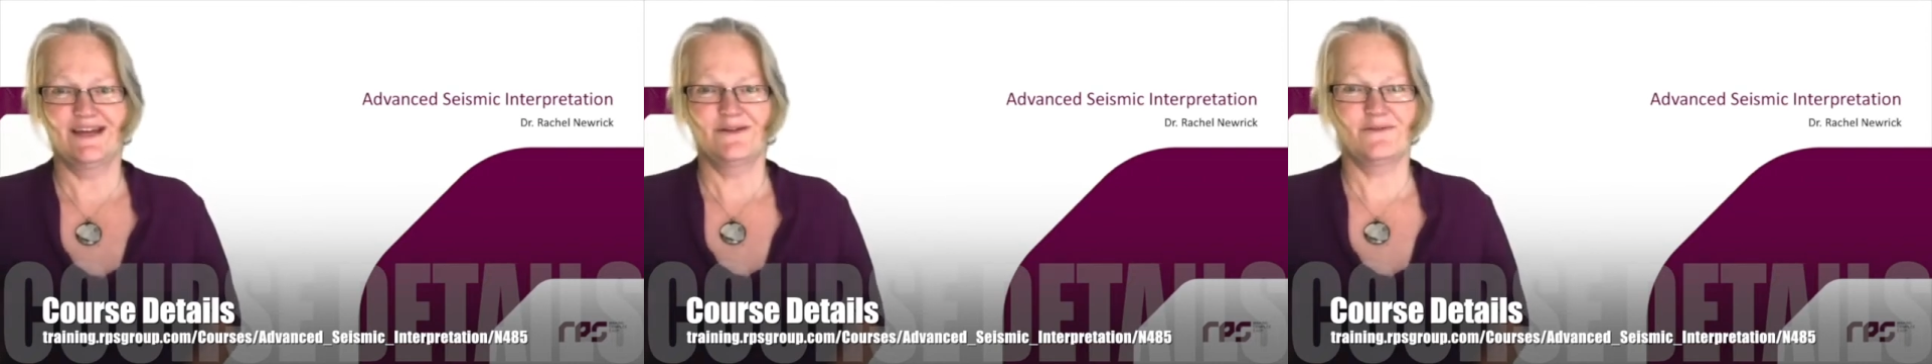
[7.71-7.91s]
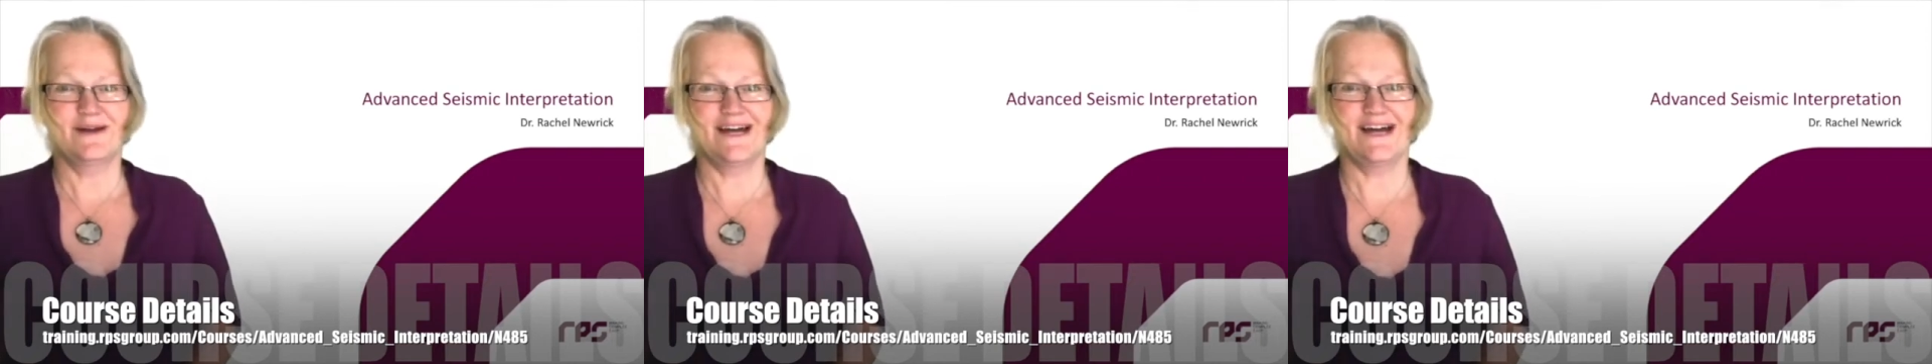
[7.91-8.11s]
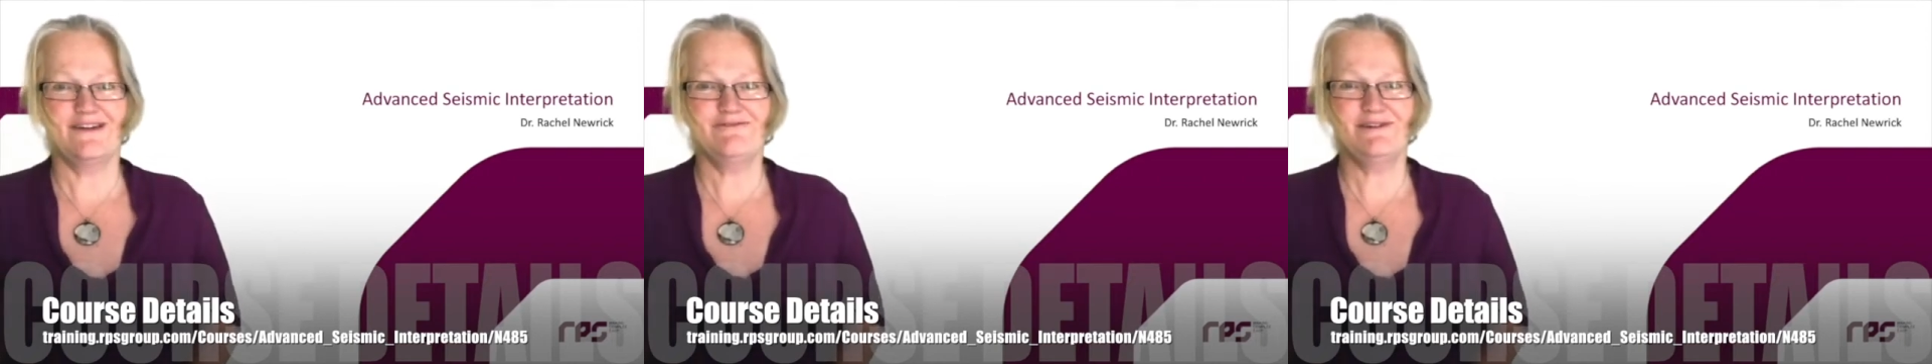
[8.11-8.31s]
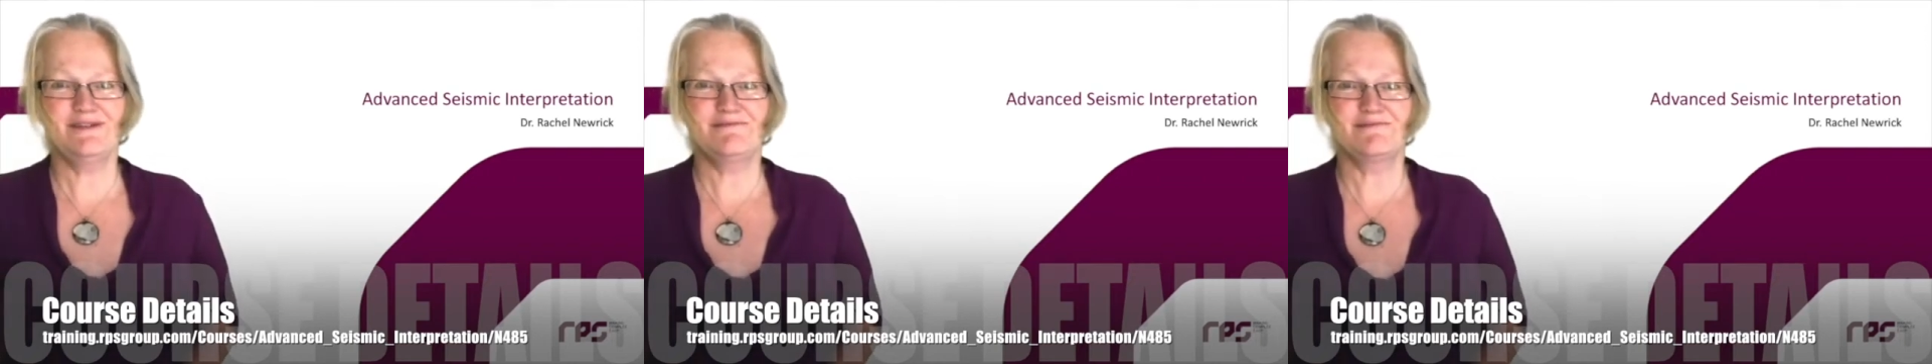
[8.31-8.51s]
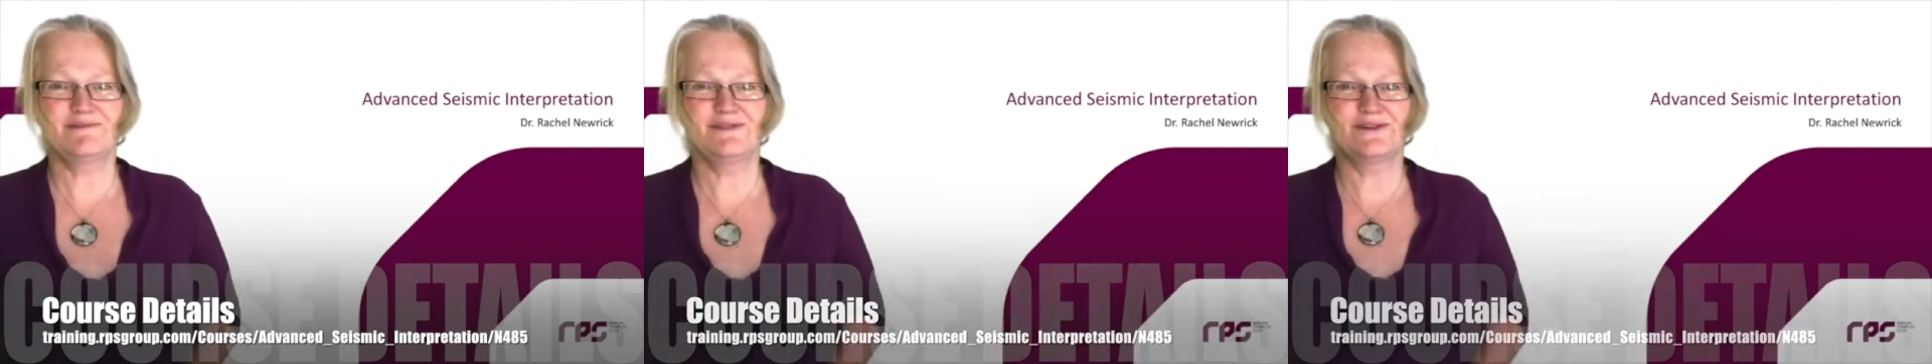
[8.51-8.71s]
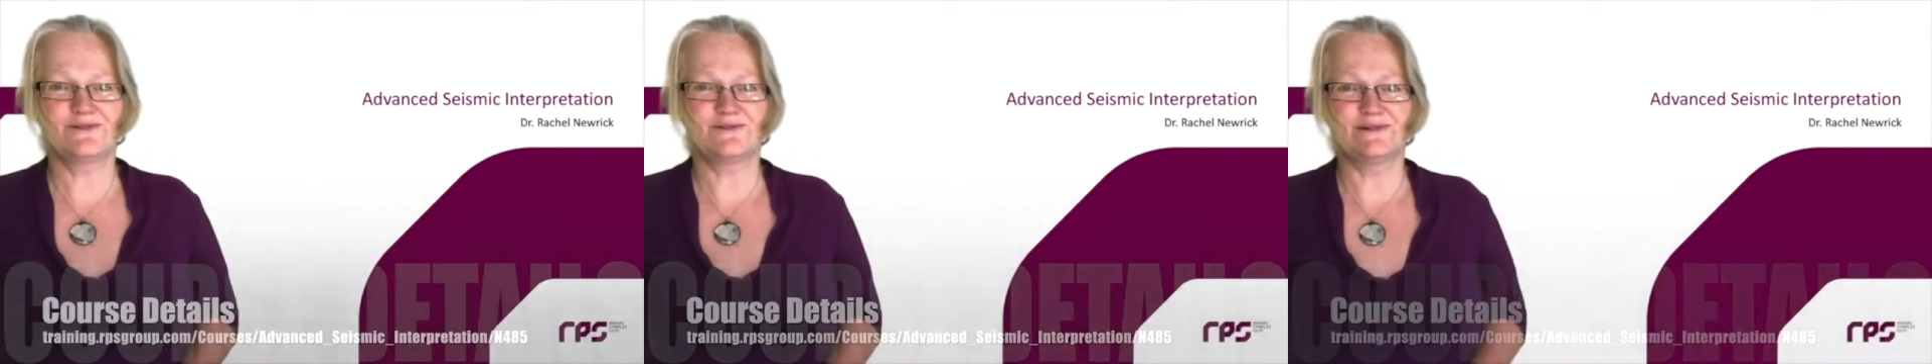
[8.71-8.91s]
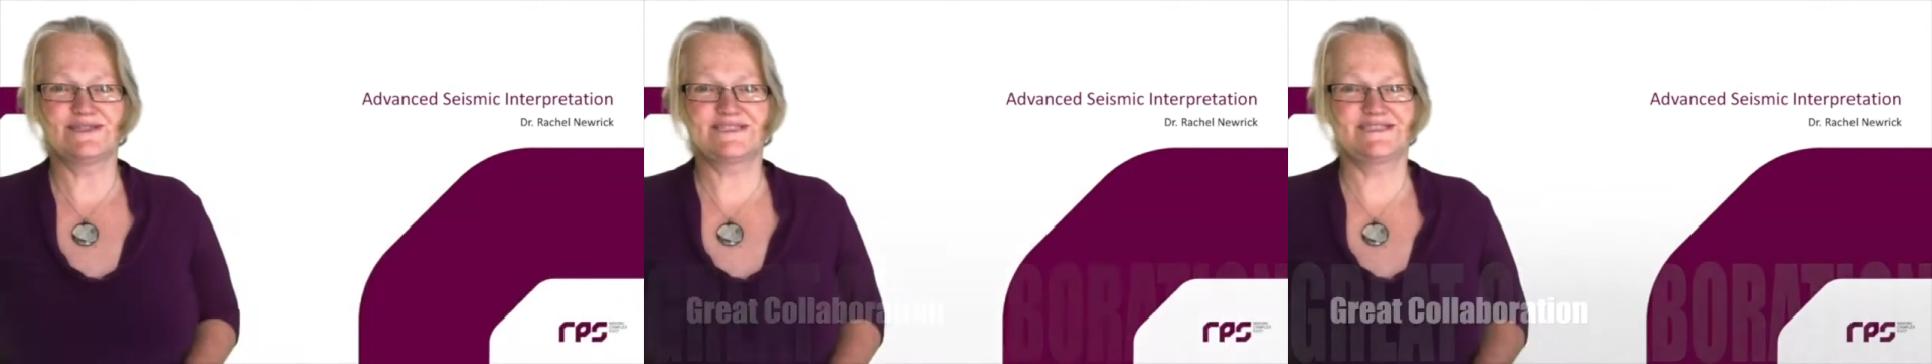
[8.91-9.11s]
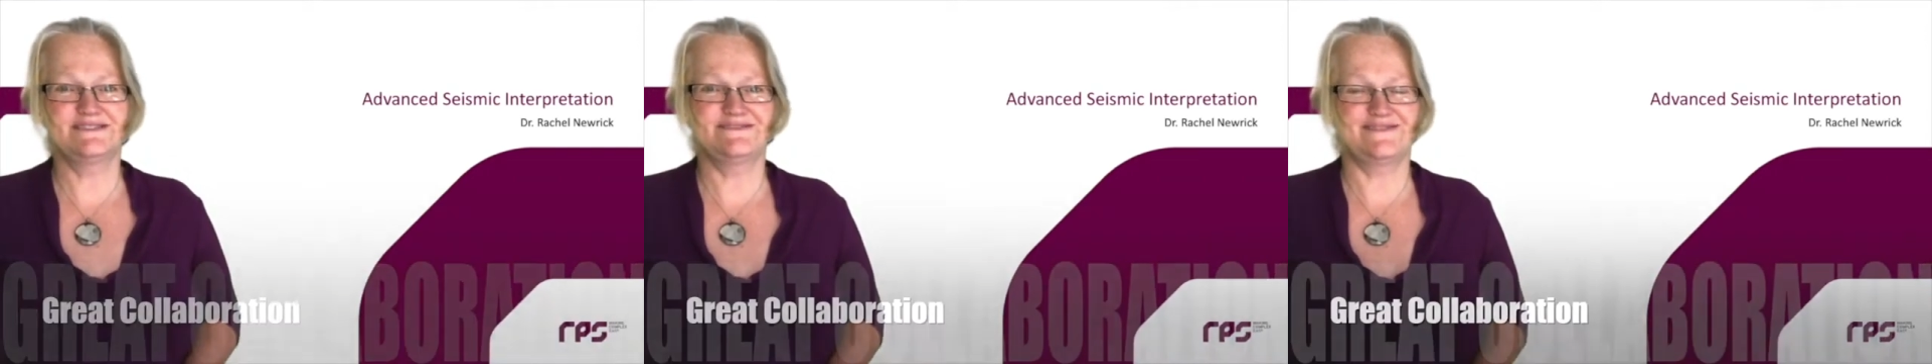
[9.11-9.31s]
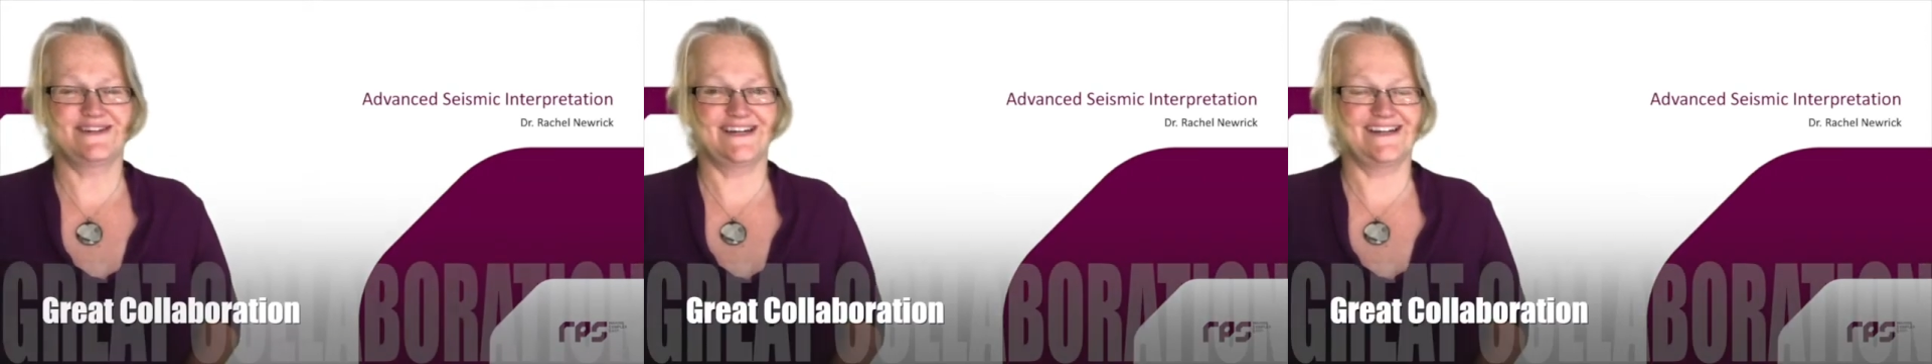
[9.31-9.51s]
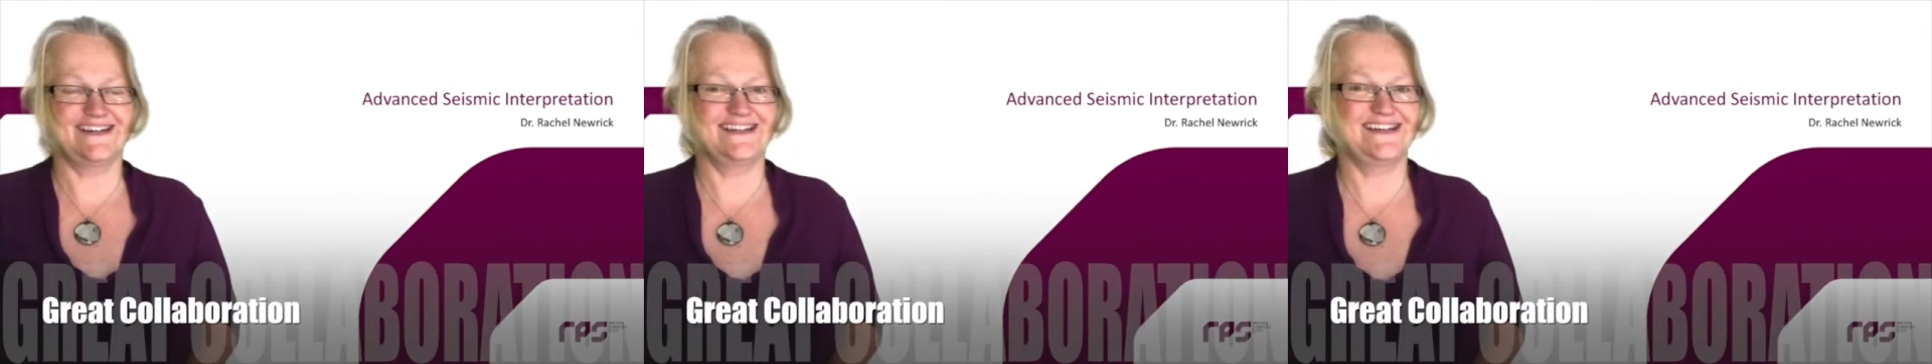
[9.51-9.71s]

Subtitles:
We're halfway through the course so far,